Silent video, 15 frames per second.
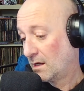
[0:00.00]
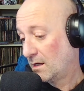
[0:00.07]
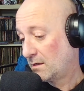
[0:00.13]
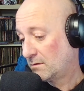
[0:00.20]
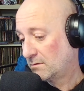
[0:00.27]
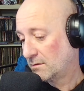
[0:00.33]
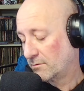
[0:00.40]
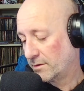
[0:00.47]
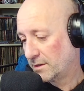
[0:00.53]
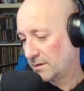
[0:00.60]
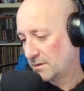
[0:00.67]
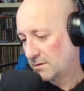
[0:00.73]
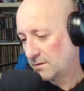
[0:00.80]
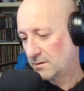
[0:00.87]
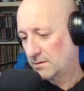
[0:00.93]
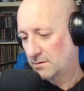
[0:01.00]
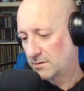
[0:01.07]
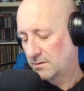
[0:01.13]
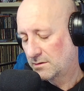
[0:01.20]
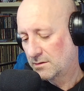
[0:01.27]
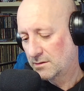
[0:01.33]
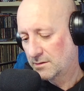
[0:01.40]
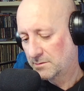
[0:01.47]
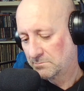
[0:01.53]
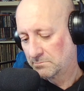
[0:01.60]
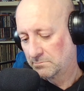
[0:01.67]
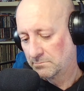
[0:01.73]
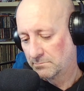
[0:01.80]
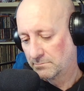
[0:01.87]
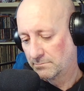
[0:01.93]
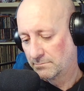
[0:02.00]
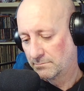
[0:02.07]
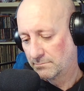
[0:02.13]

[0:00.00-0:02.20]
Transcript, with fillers: I don't know. It's it's um,